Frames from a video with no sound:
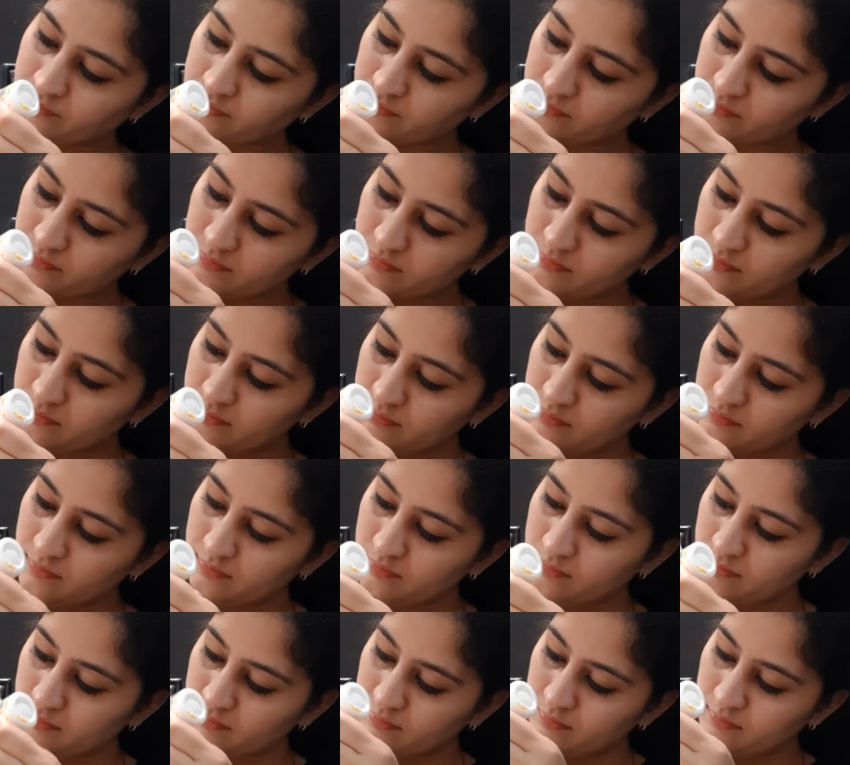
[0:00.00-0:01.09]

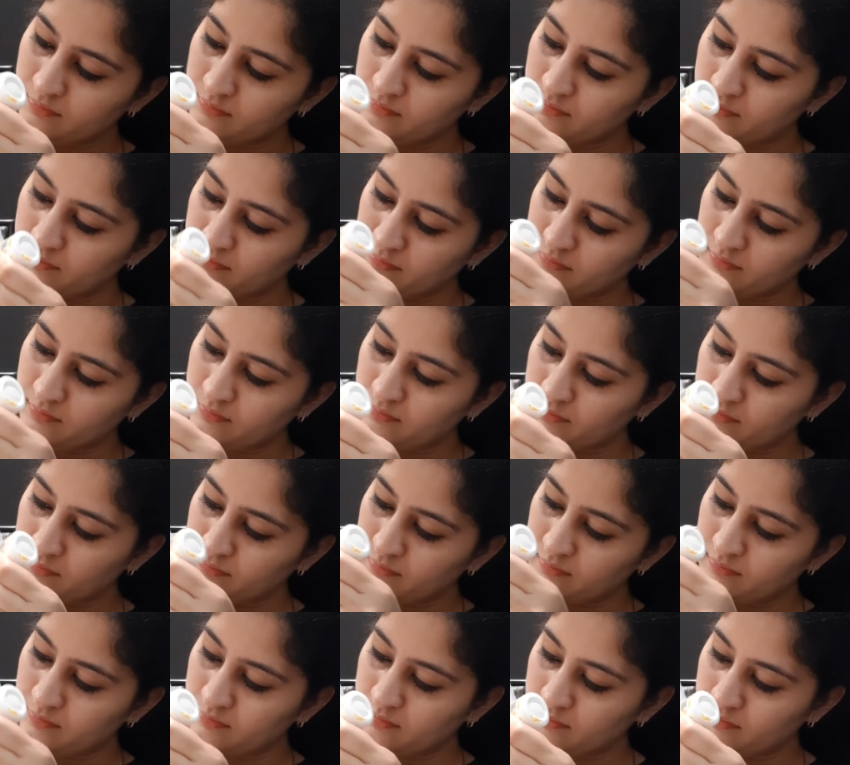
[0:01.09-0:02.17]

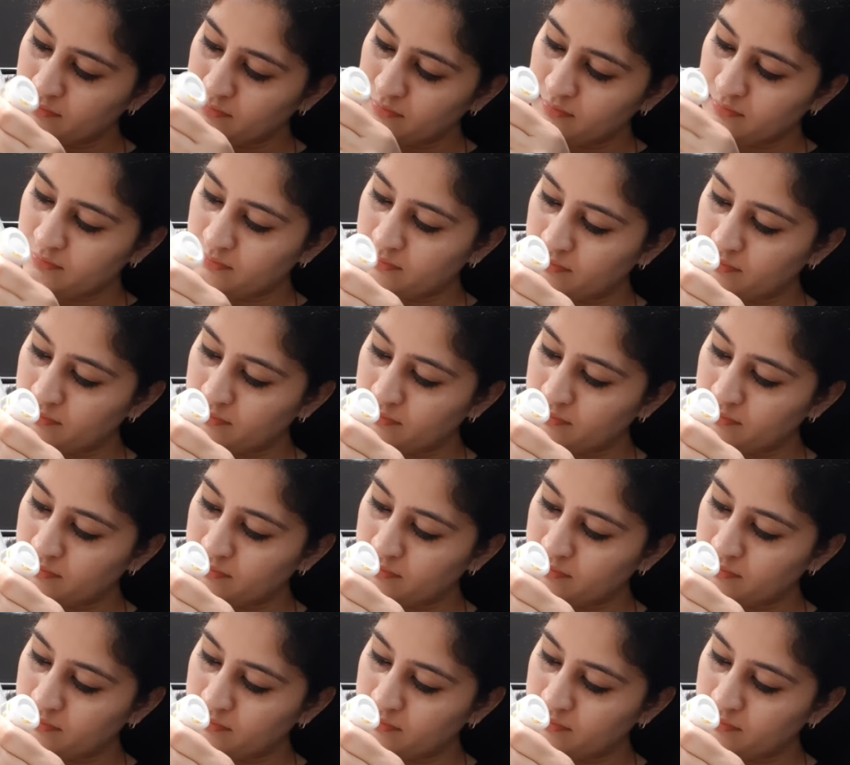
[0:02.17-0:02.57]
Nothing is said.